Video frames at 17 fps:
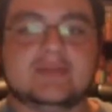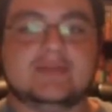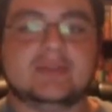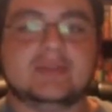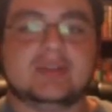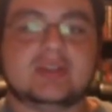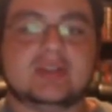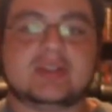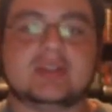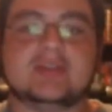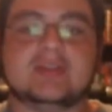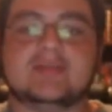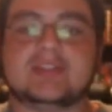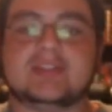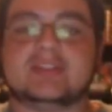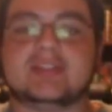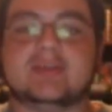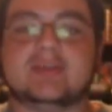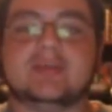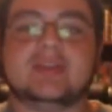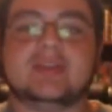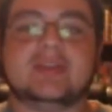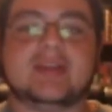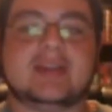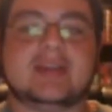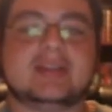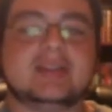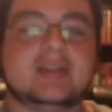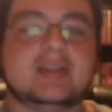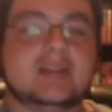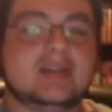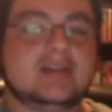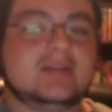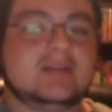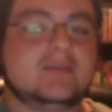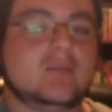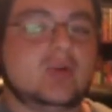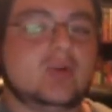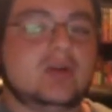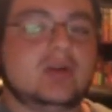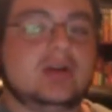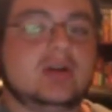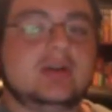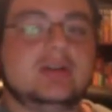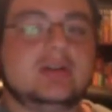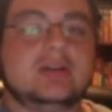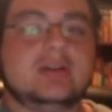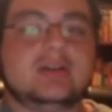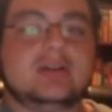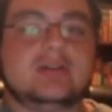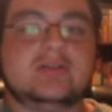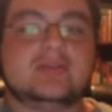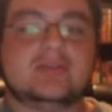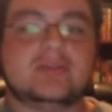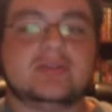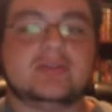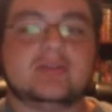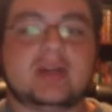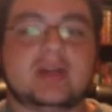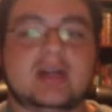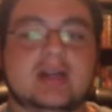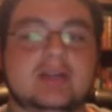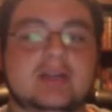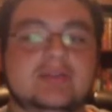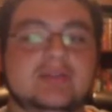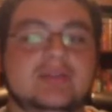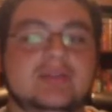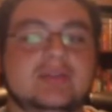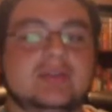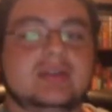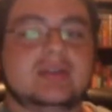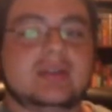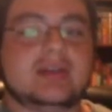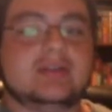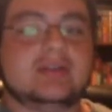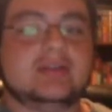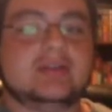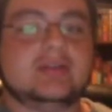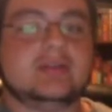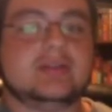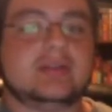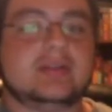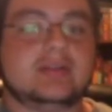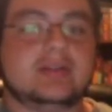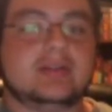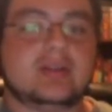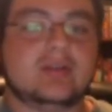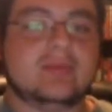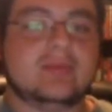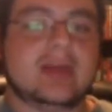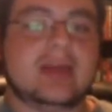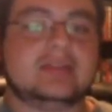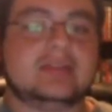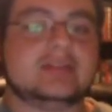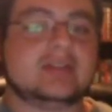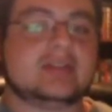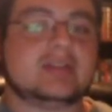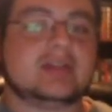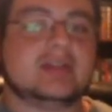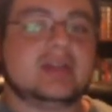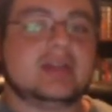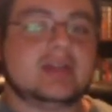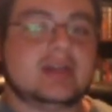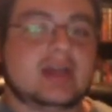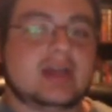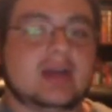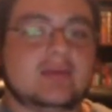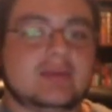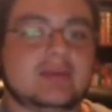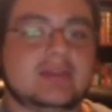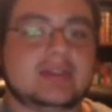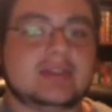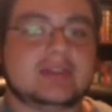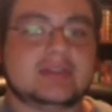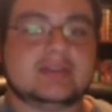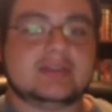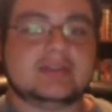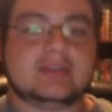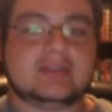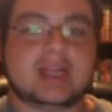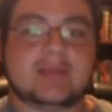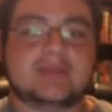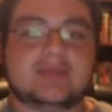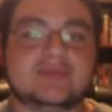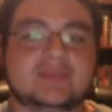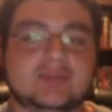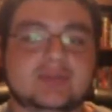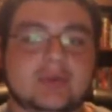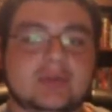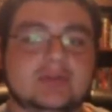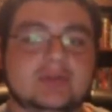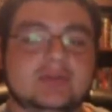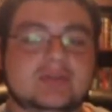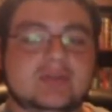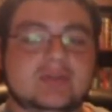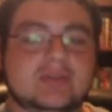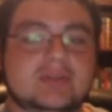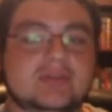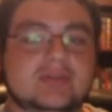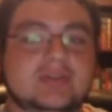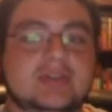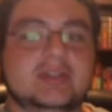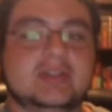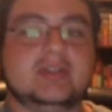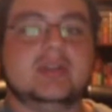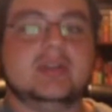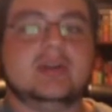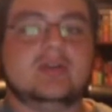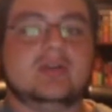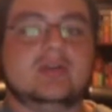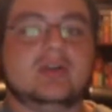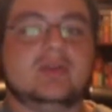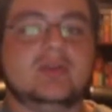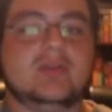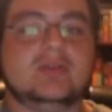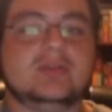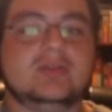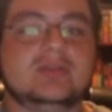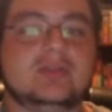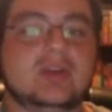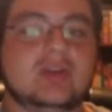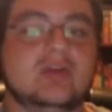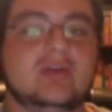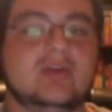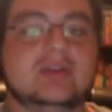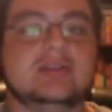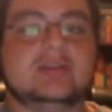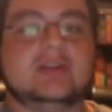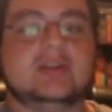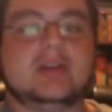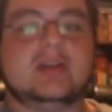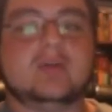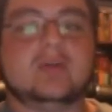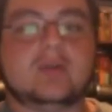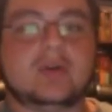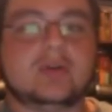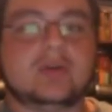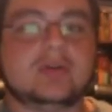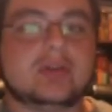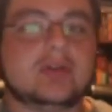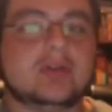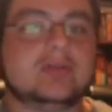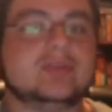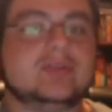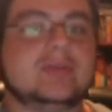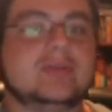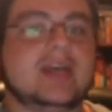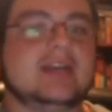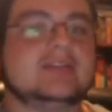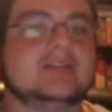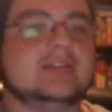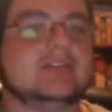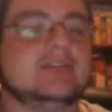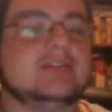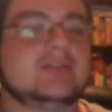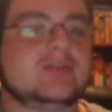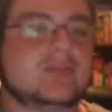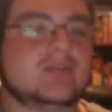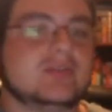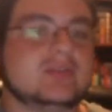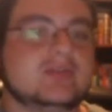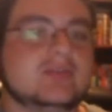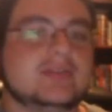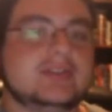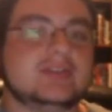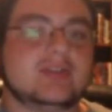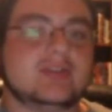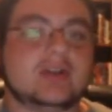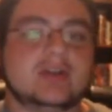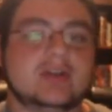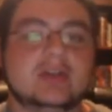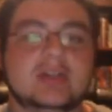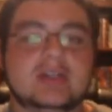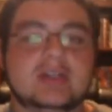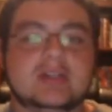if you're looking for something that's more true to the letter and low magic, Howardian type of sword and sorcery, where almost no one in the world knows magic, and sorcerers are